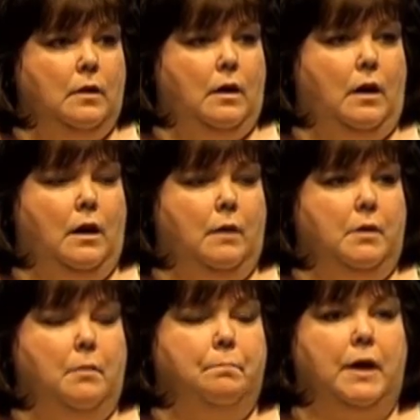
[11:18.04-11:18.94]

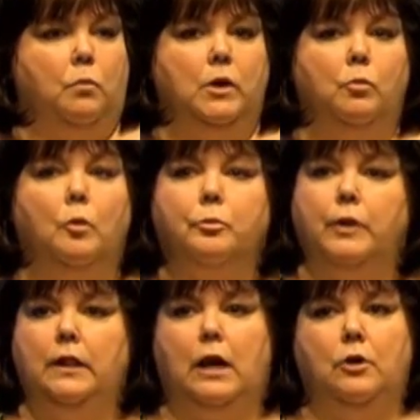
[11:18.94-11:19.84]
but we will
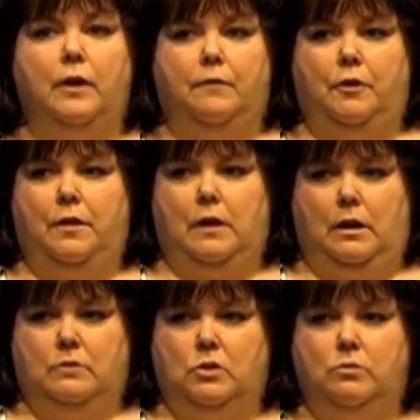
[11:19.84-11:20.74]
preload
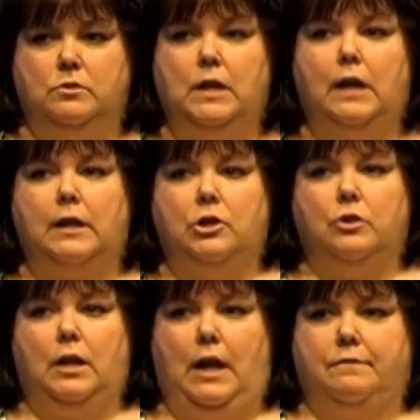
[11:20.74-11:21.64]
everything. So it's not like you're
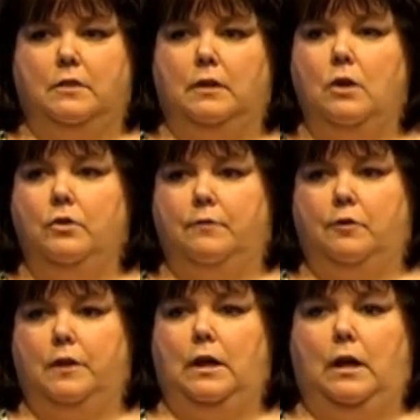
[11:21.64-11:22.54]
going to have to load
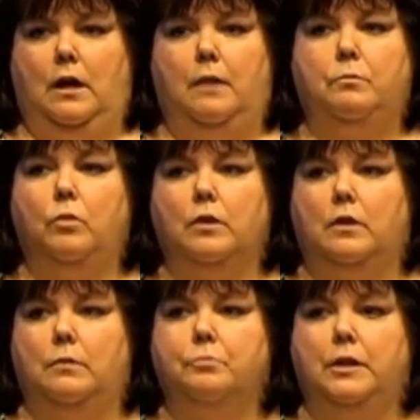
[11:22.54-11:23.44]
everything up. We're going
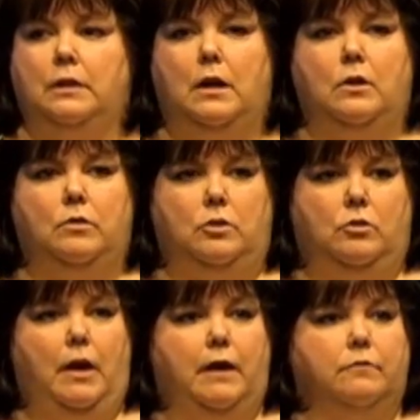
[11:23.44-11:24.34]
to preload, and
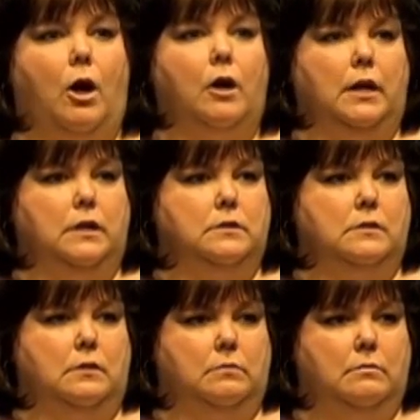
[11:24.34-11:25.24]
you'll have
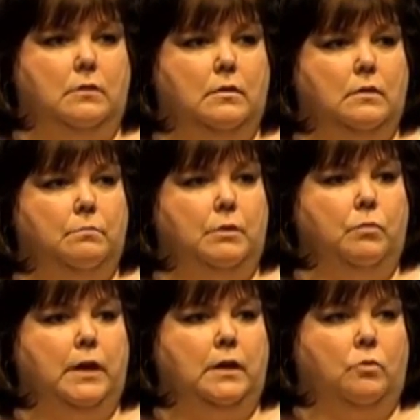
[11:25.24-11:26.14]
logins and be
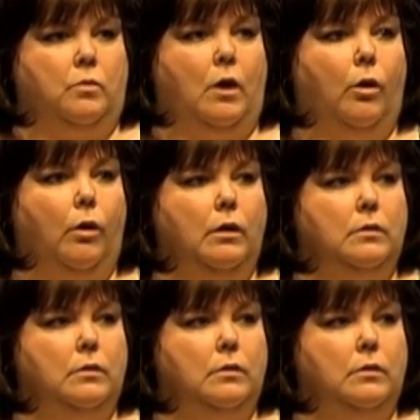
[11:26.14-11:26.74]
ready to roll.